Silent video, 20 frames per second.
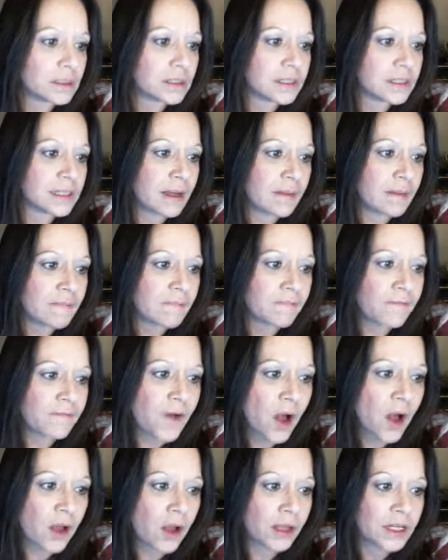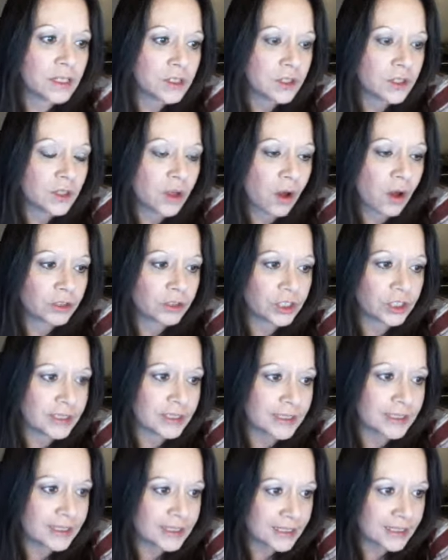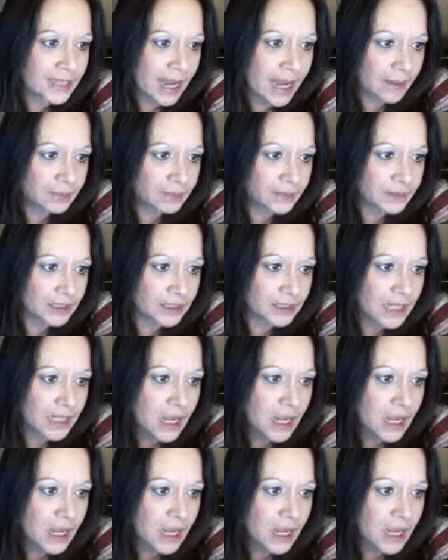Some fall into the ocean depths,